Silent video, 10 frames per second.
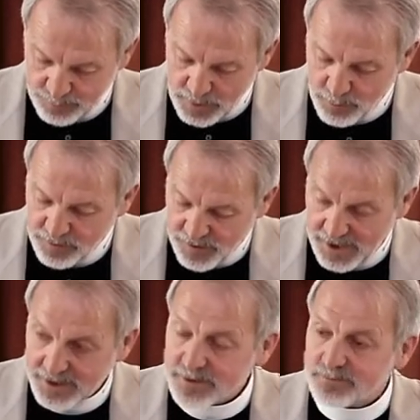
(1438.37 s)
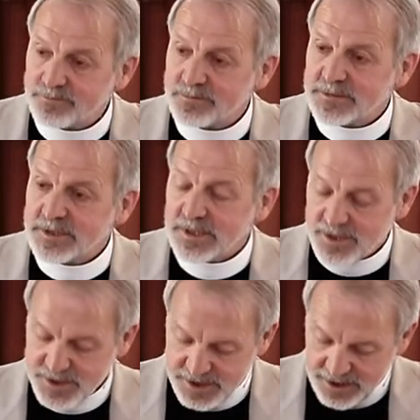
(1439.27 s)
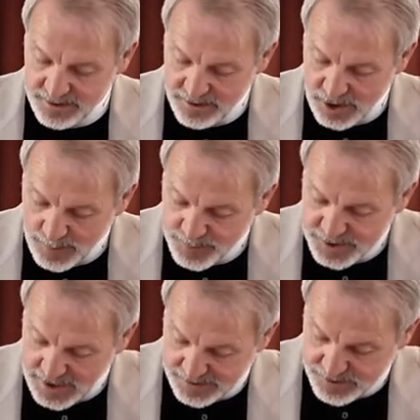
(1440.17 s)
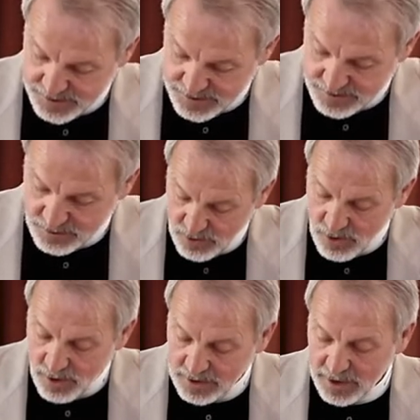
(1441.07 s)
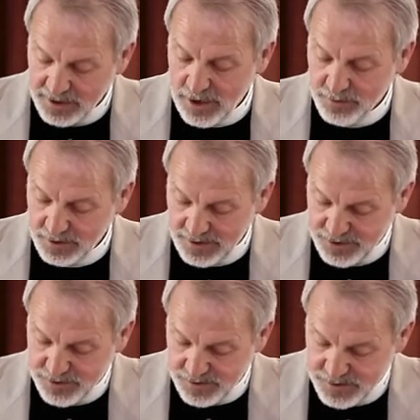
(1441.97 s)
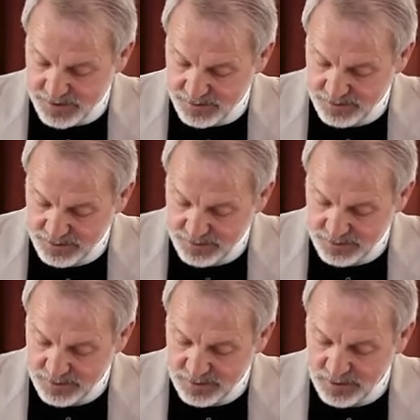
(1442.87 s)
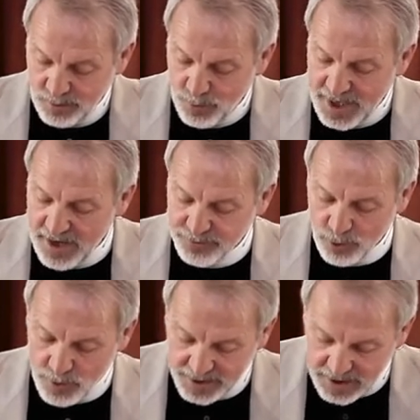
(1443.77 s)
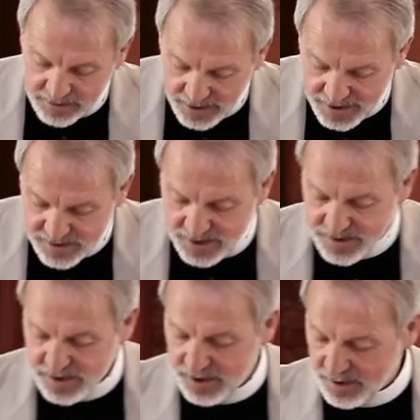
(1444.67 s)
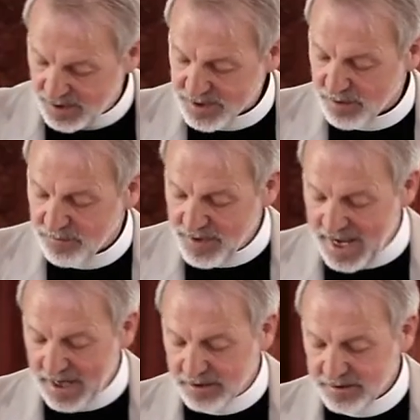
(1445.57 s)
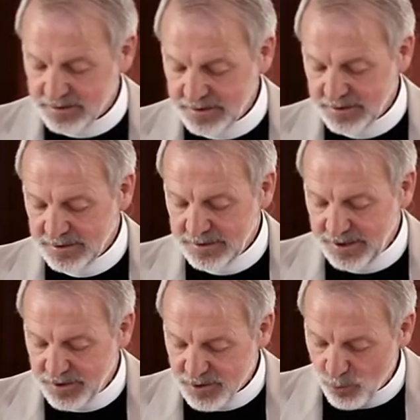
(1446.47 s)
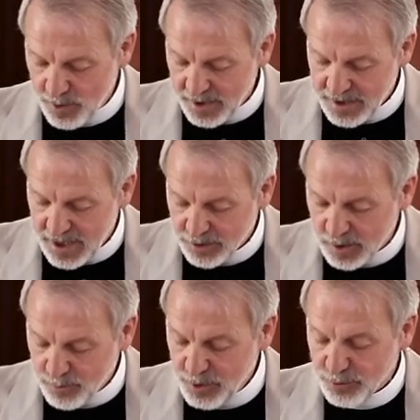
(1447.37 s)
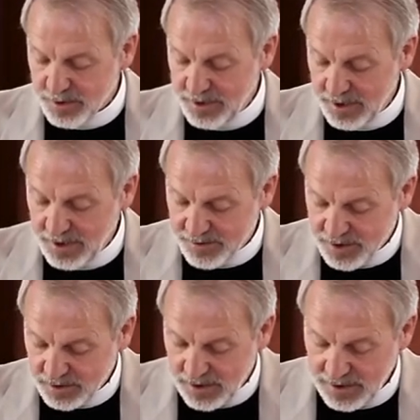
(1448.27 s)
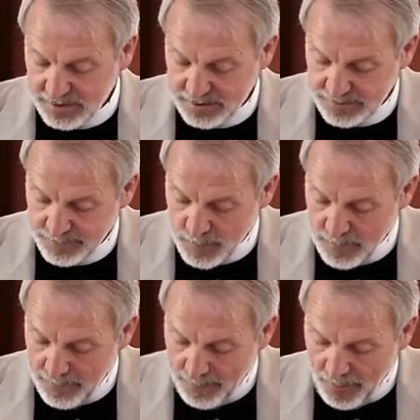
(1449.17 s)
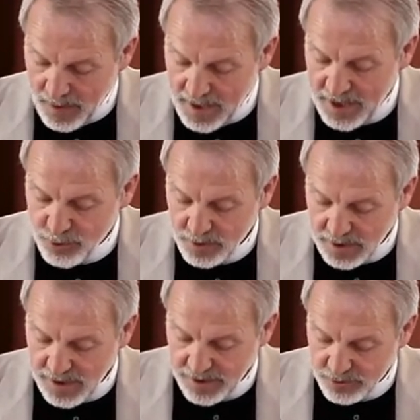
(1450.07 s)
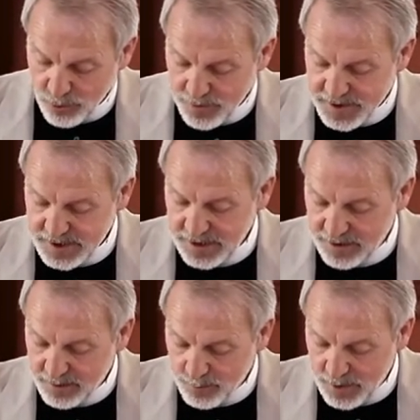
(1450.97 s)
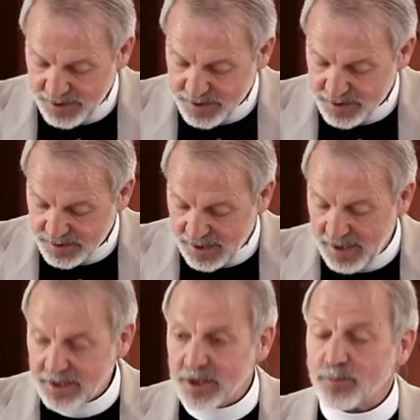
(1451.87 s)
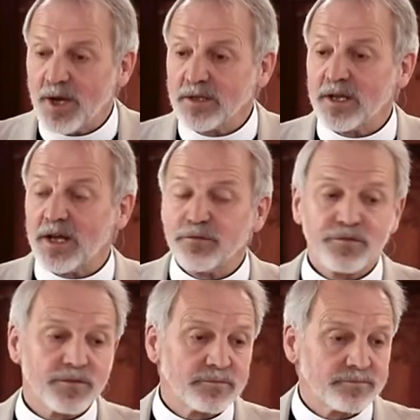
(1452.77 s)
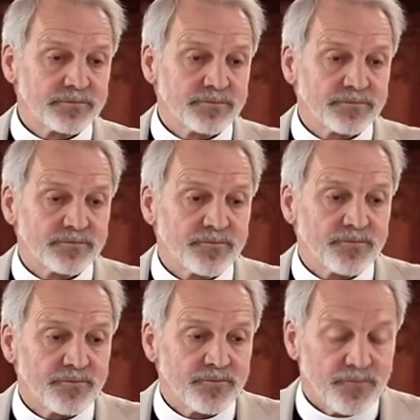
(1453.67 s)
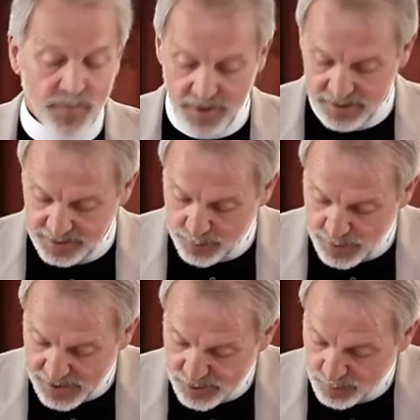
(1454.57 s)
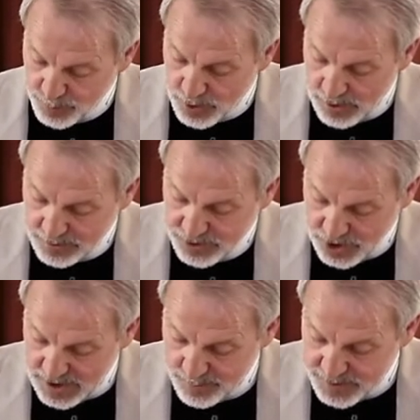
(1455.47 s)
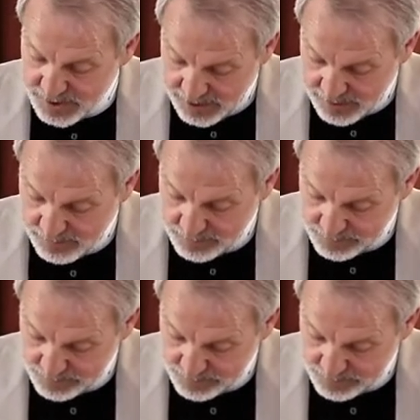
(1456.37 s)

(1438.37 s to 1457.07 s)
But we find Sin upsets all our calculations. We have to recognize that sin is a fact. It is a red handed mutiny against God. Either God or sin must die in my life. And the Apostle Paul chimes in